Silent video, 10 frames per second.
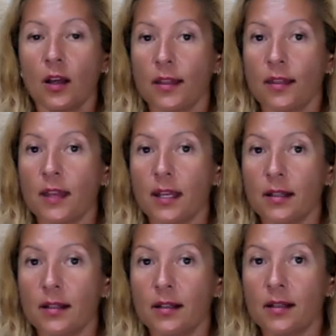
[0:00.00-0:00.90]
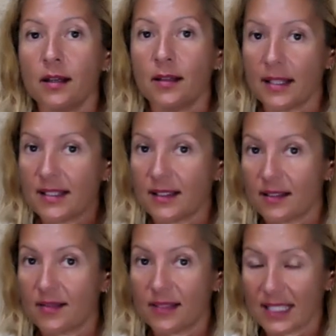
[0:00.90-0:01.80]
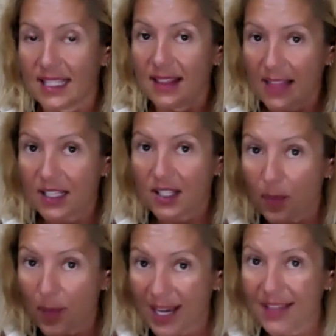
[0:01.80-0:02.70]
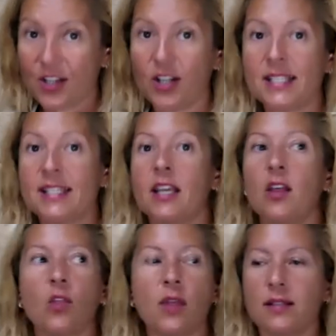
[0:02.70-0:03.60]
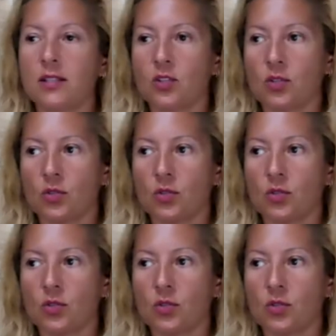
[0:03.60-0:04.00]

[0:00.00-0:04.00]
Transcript: Then, and that's the part that I say that's